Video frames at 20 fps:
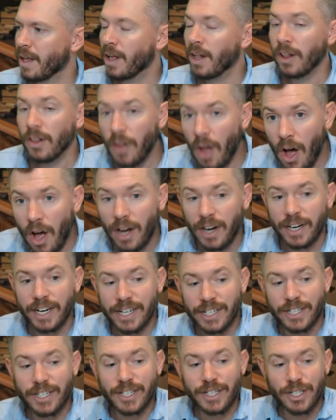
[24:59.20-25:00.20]
Long
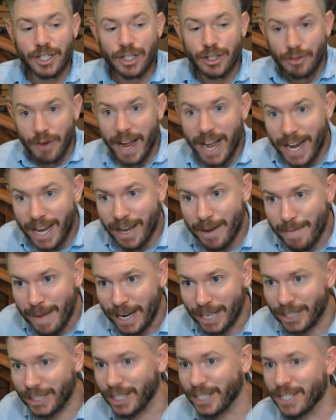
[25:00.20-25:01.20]
distance trade
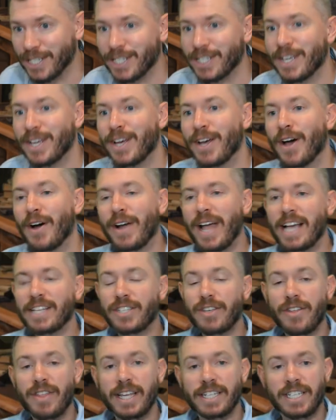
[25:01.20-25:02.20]
diminishes. Okay,
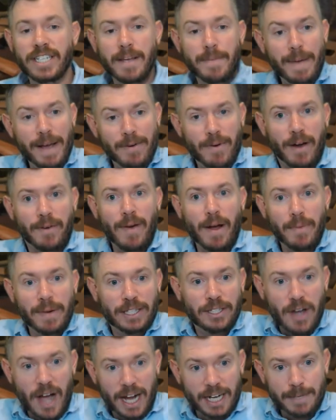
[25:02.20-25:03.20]
so this is a big one, right? We
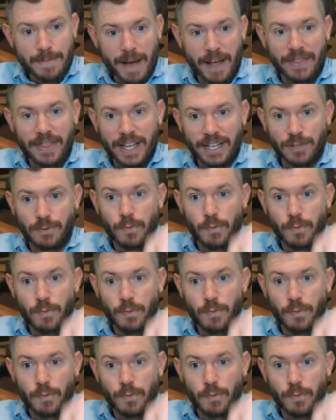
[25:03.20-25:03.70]
talked about this